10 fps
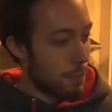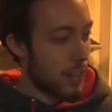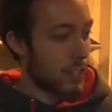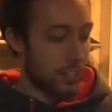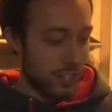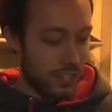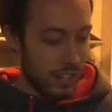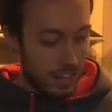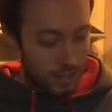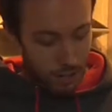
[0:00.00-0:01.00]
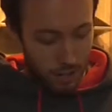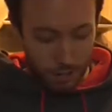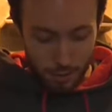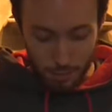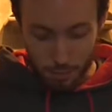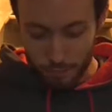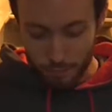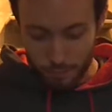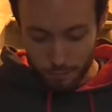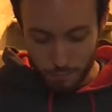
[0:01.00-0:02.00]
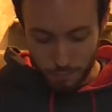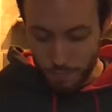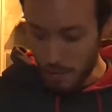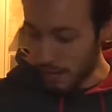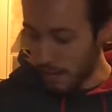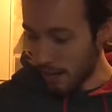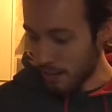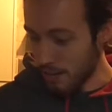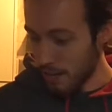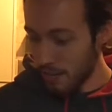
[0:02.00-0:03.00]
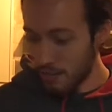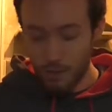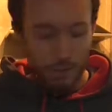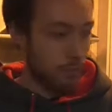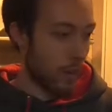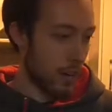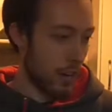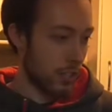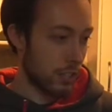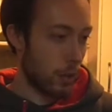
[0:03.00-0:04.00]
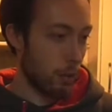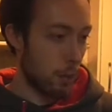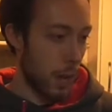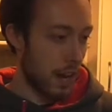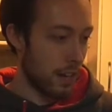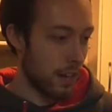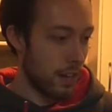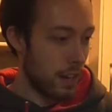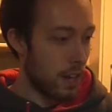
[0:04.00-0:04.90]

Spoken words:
But as you can see, it's made it nice and even, very nice coat of paint.